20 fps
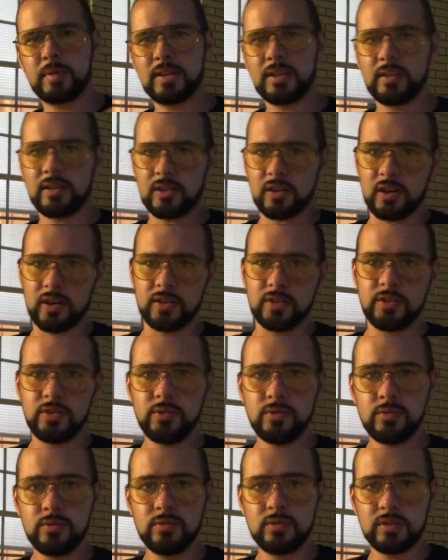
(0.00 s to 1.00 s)
but in the
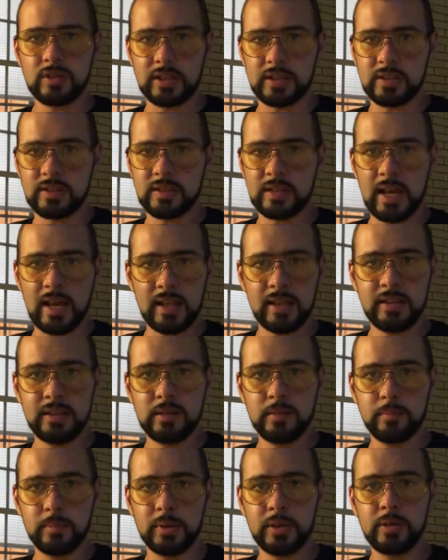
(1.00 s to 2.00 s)
cartoons, like
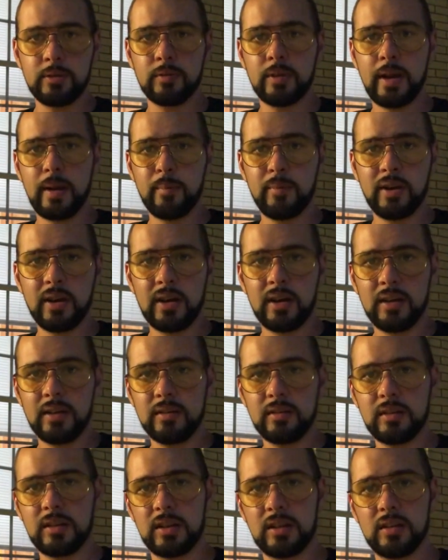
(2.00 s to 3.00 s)
Sally and Bunny Rabbit and